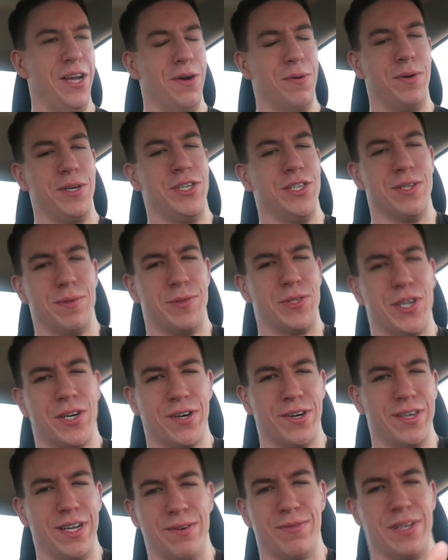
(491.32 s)
which is
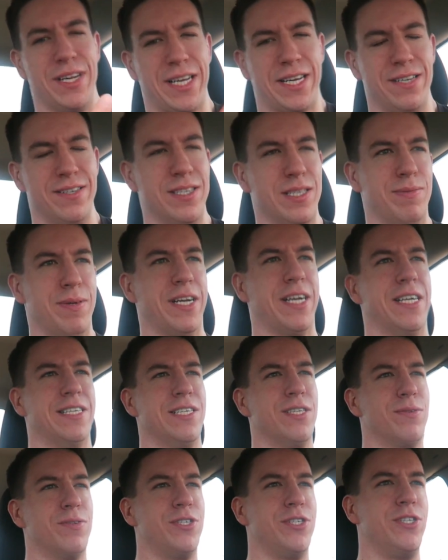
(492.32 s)
absurd and ridiculous, but I guess
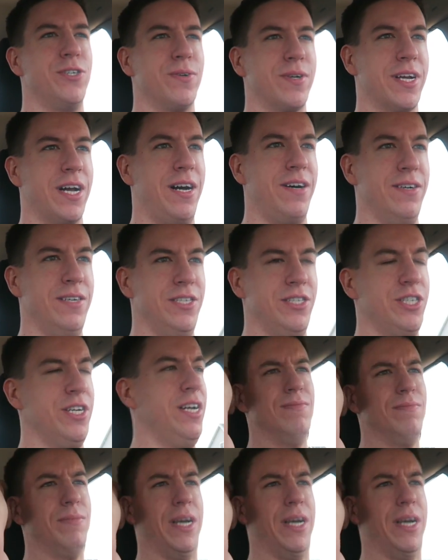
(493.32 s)
that's what you do in college.